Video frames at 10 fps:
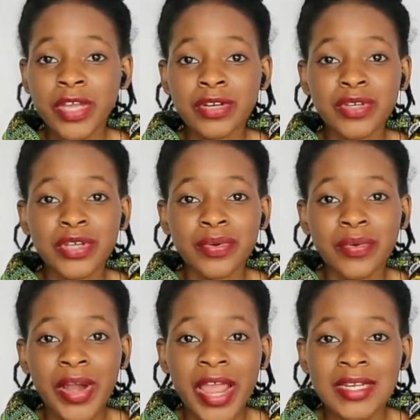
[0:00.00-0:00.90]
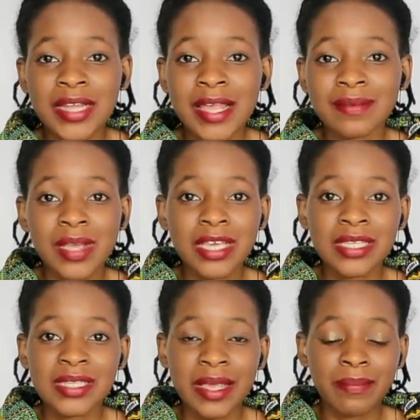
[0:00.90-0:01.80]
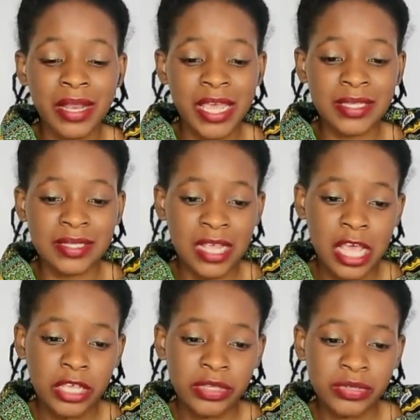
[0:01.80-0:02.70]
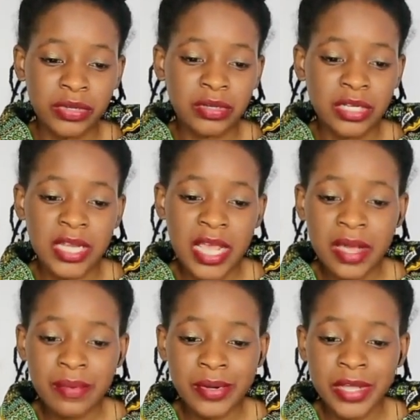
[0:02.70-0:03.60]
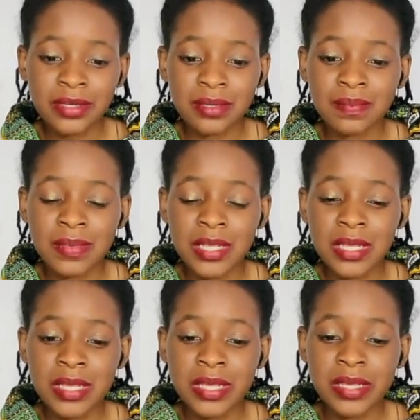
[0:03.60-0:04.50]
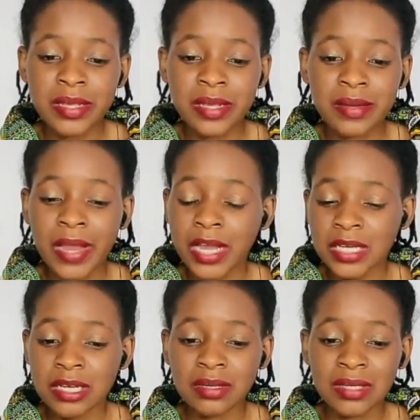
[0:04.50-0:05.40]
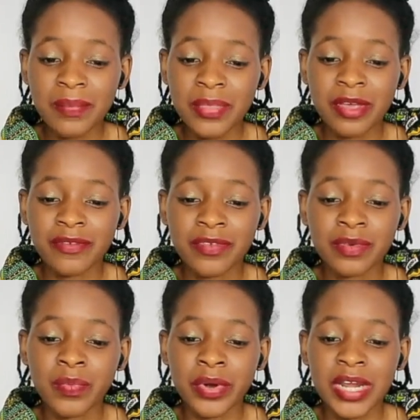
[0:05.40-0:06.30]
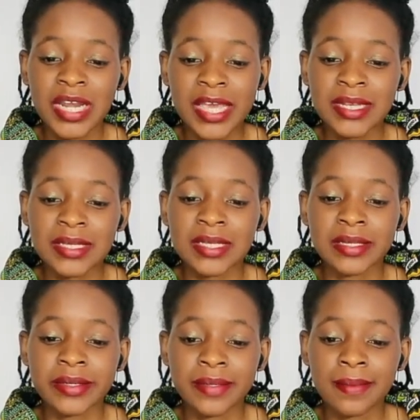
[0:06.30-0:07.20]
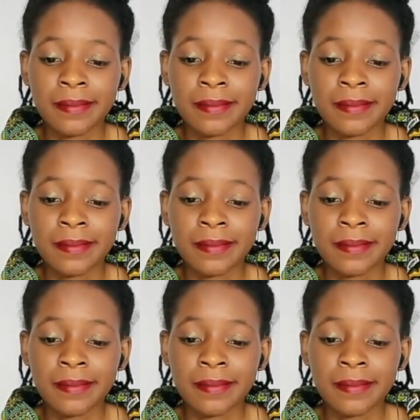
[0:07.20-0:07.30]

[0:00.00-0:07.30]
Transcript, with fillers: you are doing all right and may you stay blessed so today we're going to be reacting to something football related